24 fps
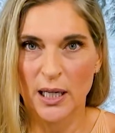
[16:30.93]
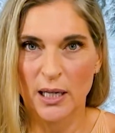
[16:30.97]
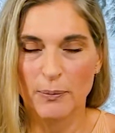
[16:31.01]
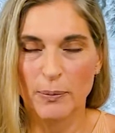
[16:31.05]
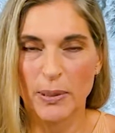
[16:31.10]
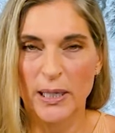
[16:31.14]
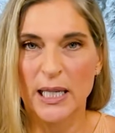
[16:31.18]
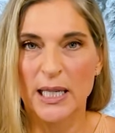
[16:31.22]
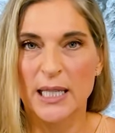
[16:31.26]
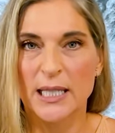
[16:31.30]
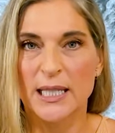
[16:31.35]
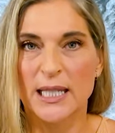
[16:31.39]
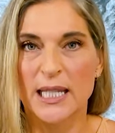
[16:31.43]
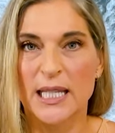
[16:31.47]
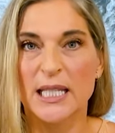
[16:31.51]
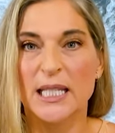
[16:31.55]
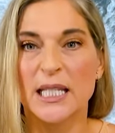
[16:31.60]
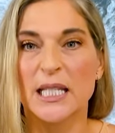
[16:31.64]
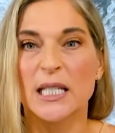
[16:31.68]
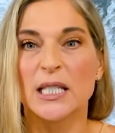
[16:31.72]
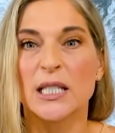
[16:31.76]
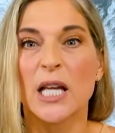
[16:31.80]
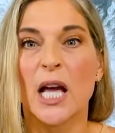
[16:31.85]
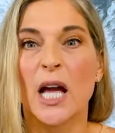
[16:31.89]
Because this
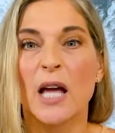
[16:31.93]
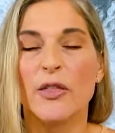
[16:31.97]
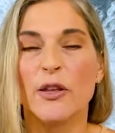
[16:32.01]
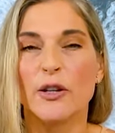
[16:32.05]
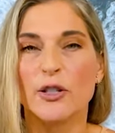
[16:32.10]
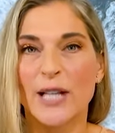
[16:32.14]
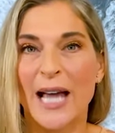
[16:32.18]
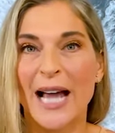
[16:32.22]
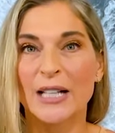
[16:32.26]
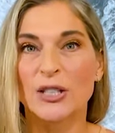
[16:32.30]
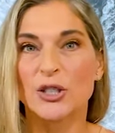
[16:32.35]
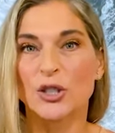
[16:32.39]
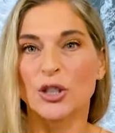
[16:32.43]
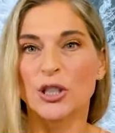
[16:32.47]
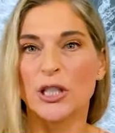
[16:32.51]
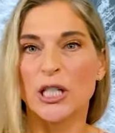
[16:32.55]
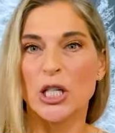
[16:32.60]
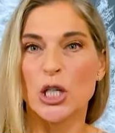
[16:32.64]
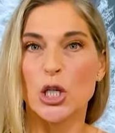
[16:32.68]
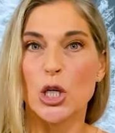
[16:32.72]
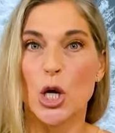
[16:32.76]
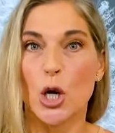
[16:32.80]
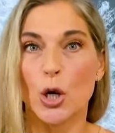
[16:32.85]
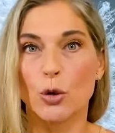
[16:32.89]
is there's
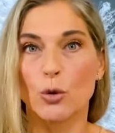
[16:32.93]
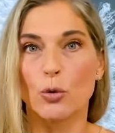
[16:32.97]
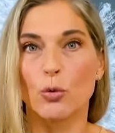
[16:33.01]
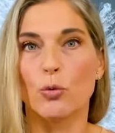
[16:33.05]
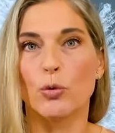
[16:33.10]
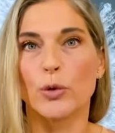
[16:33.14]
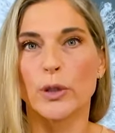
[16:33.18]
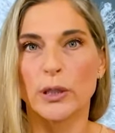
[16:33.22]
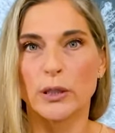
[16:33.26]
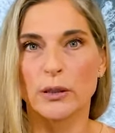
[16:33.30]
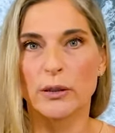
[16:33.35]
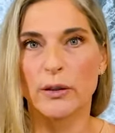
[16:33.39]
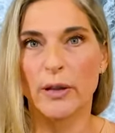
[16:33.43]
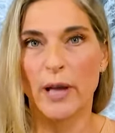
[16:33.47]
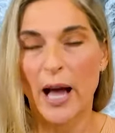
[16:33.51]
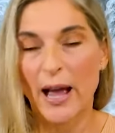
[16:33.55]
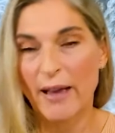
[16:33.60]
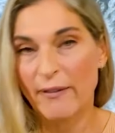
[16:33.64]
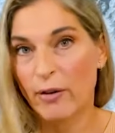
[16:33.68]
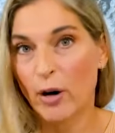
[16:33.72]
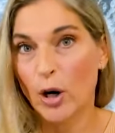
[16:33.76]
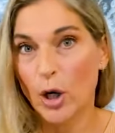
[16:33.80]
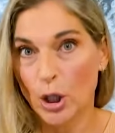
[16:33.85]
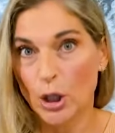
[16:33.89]
actually no real
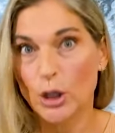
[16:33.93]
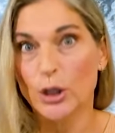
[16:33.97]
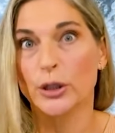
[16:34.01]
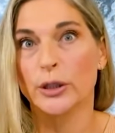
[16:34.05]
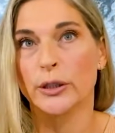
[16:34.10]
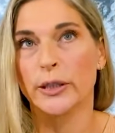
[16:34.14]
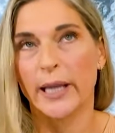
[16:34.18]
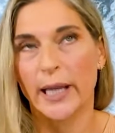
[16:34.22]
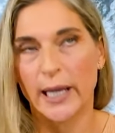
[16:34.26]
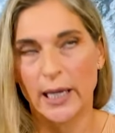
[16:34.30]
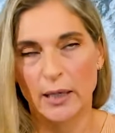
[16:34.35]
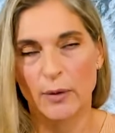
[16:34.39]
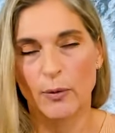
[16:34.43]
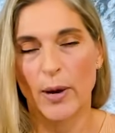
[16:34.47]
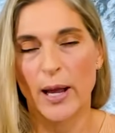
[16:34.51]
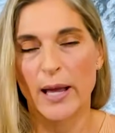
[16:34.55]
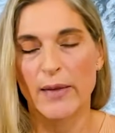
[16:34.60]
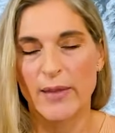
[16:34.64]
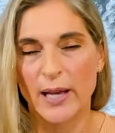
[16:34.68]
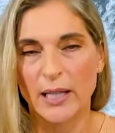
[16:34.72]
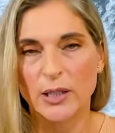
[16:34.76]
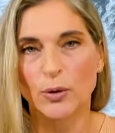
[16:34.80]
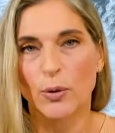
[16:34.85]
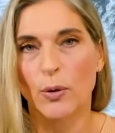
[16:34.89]
I've heard anyway,
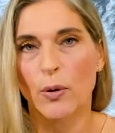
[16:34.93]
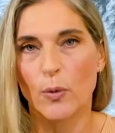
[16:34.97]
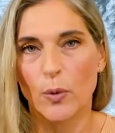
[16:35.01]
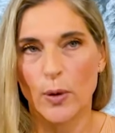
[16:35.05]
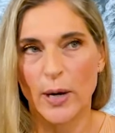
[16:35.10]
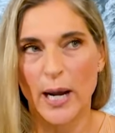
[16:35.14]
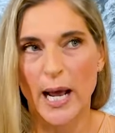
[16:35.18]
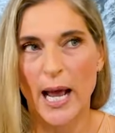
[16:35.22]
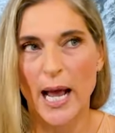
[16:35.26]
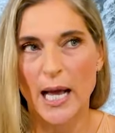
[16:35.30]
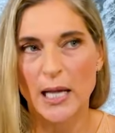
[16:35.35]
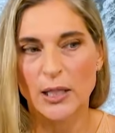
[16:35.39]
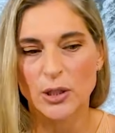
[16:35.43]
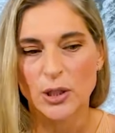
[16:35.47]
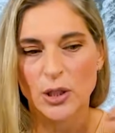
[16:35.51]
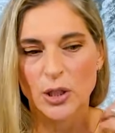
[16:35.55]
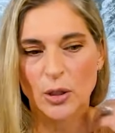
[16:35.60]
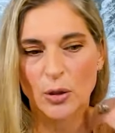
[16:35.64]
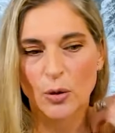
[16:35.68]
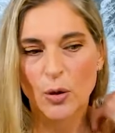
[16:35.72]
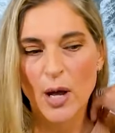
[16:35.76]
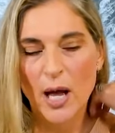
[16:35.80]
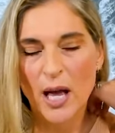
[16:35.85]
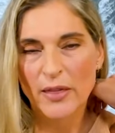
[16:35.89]
and that's why I want to ask
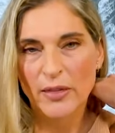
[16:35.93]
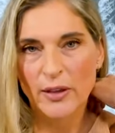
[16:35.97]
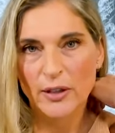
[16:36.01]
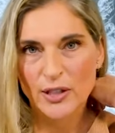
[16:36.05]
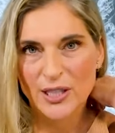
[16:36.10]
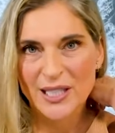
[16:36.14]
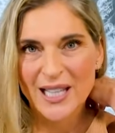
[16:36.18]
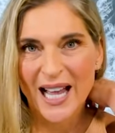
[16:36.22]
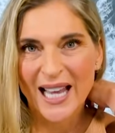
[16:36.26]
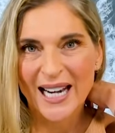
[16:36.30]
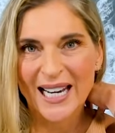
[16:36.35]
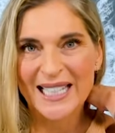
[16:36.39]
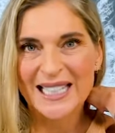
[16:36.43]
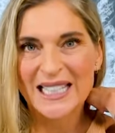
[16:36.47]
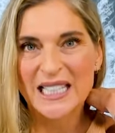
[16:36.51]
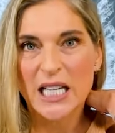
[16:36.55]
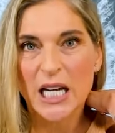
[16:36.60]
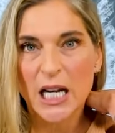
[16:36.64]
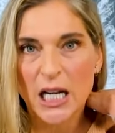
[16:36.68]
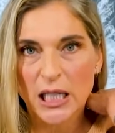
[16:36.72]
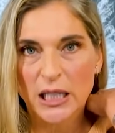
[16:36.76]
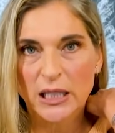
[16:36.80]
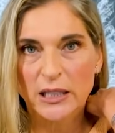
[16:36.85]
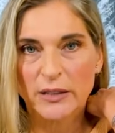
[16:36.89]
you. There's not a
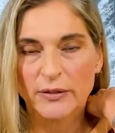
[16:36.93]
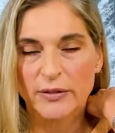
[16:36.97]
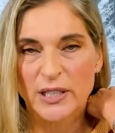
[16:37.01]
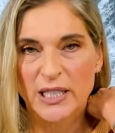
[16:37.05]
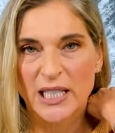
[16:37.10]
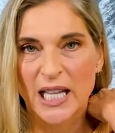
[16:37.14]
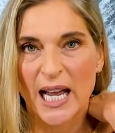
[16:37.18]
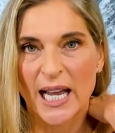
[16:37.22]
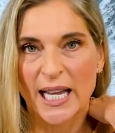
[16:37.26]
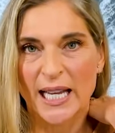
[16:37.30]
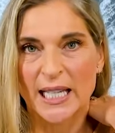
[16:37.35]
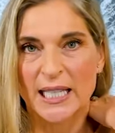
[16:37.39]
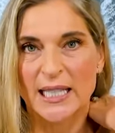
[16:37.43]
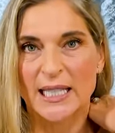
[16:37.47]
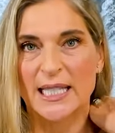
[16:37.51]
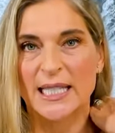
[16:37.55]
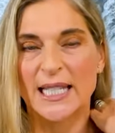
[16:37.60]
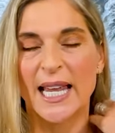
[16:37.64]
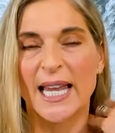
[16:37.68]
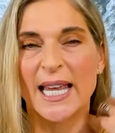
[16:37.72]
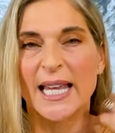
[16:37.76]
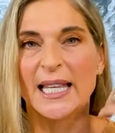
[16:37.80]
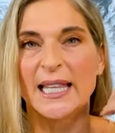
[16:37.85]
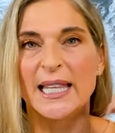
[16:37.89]
ton of science
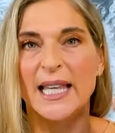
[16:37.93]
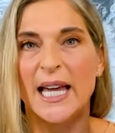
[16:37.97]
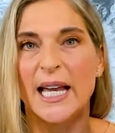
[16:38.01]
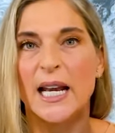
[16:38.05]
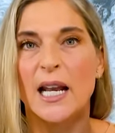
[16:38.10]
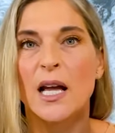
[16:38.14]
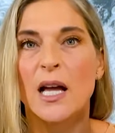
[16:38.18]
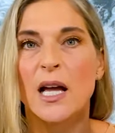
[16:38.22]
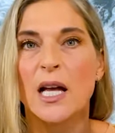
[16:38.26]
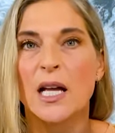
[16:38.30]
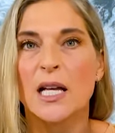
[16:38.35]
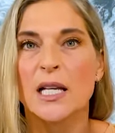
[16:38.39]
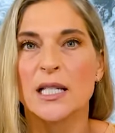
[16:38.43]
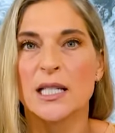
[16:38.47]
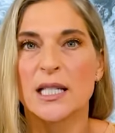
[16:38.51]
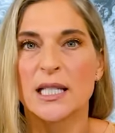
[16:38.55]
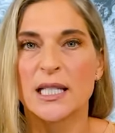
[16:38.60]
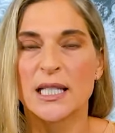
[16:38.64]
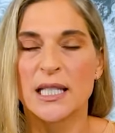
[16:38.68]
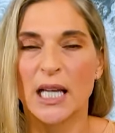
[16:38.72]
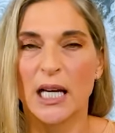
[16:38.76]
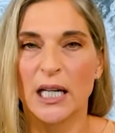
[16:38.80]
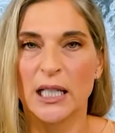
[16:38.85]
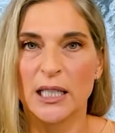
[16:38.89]
saying that
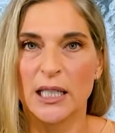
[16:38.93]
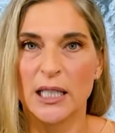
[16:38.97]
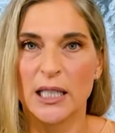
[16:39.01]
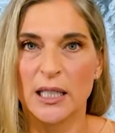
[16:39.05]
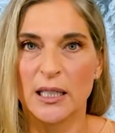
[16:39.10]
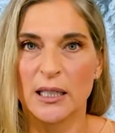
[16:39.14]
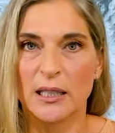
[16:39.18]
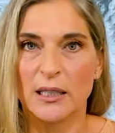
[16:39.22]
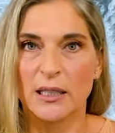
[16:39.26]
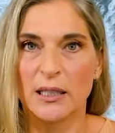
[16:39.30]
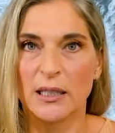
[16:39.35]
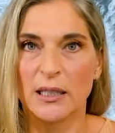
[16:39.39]
sun